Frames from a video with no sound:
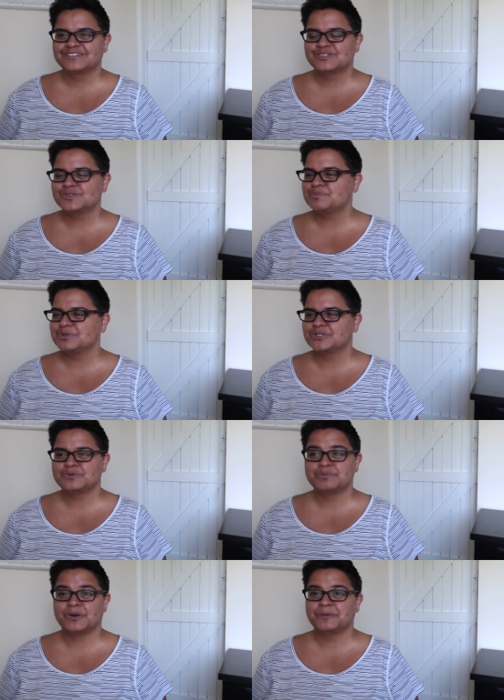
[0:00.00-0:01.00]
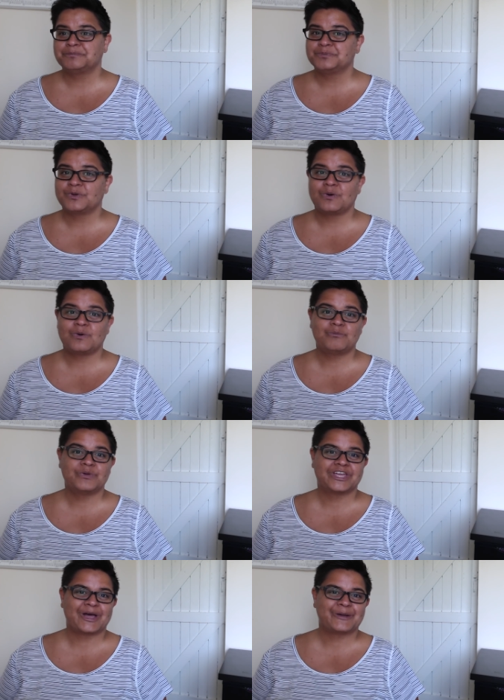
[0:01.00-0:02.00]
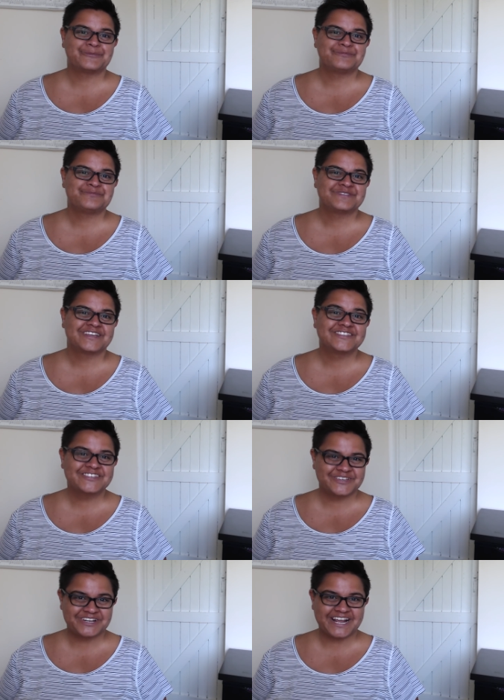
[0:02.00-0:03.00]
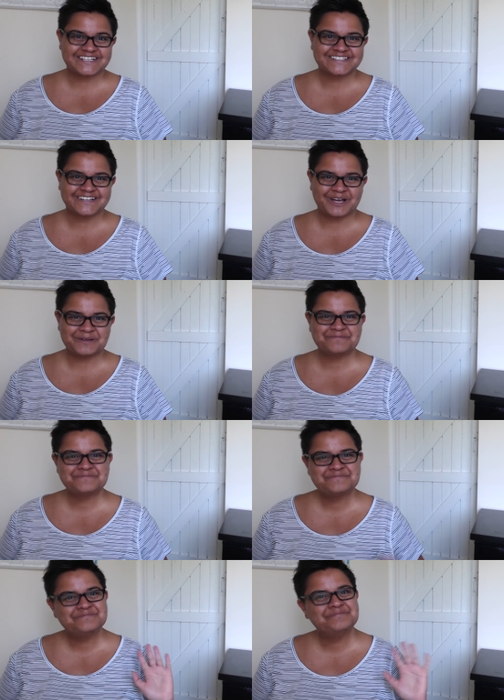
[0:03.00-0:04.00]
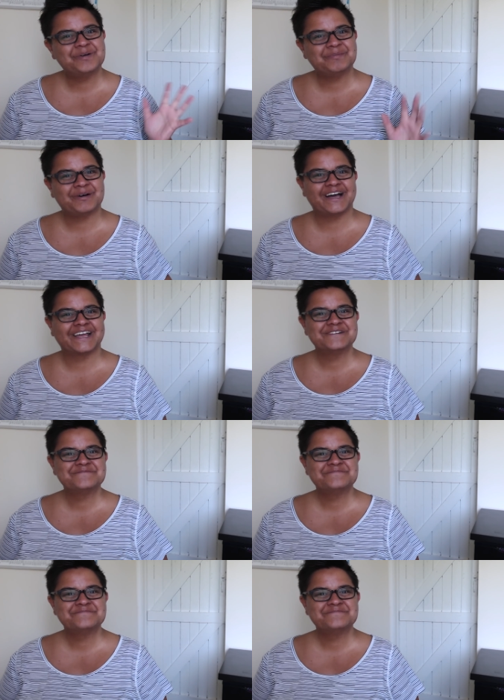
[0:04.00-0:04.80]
super duper. On we go. Until the next time, bye bye.